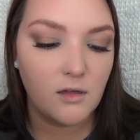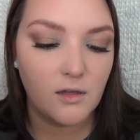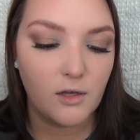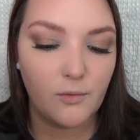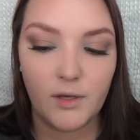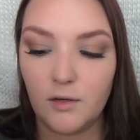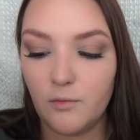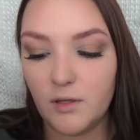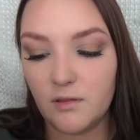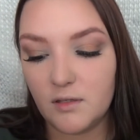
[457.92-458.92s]
go in
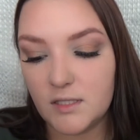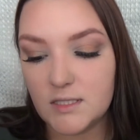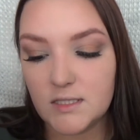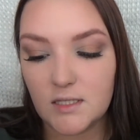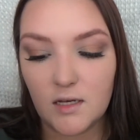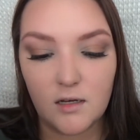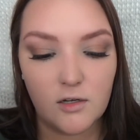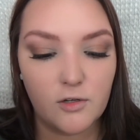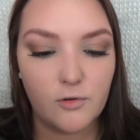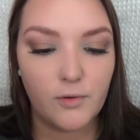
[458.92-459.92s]
with this
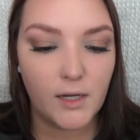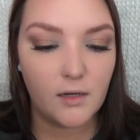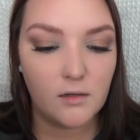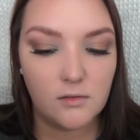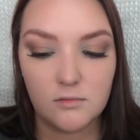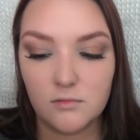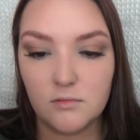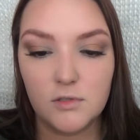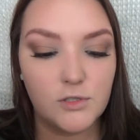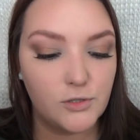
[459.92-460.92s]

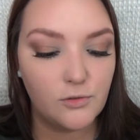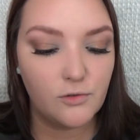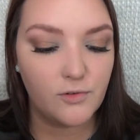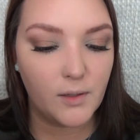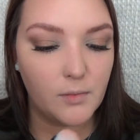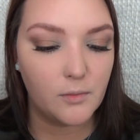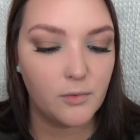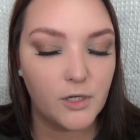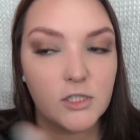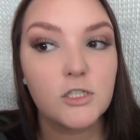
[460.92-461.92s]
Crown Duo Fiber
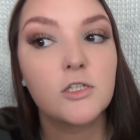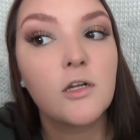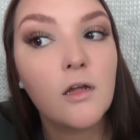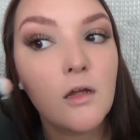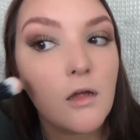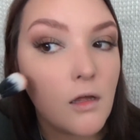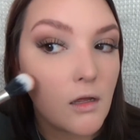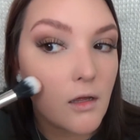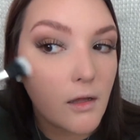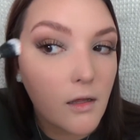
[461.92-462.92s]
brush,
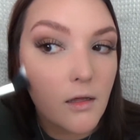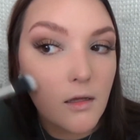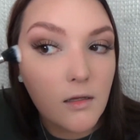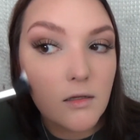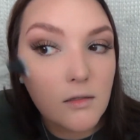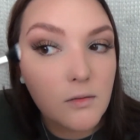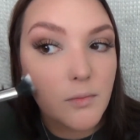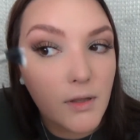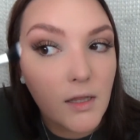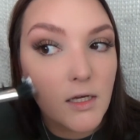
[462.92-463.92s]
and
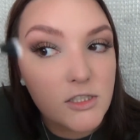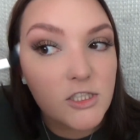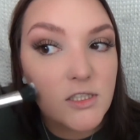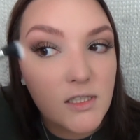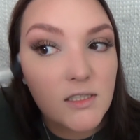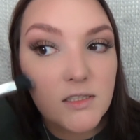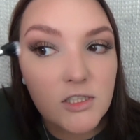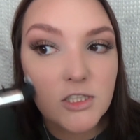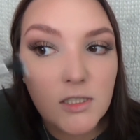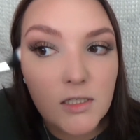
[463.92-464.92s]
blush these
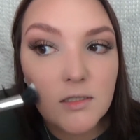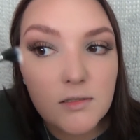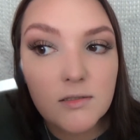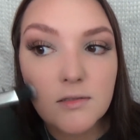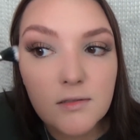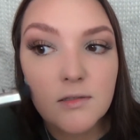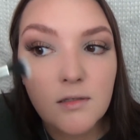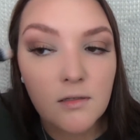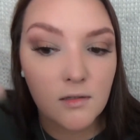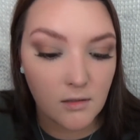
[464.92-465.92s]
cheeks.
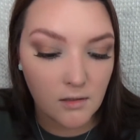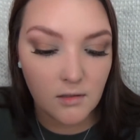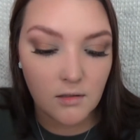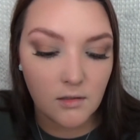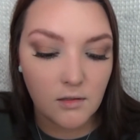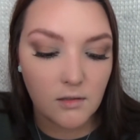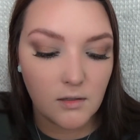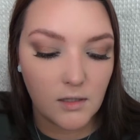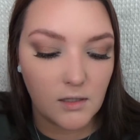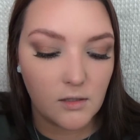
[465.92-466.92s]

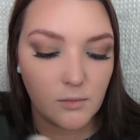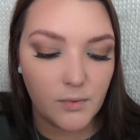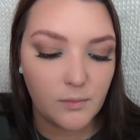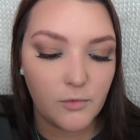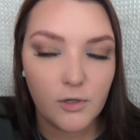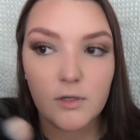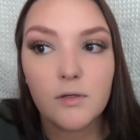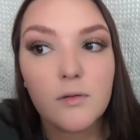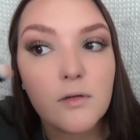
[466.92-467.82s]
Get a little bit more.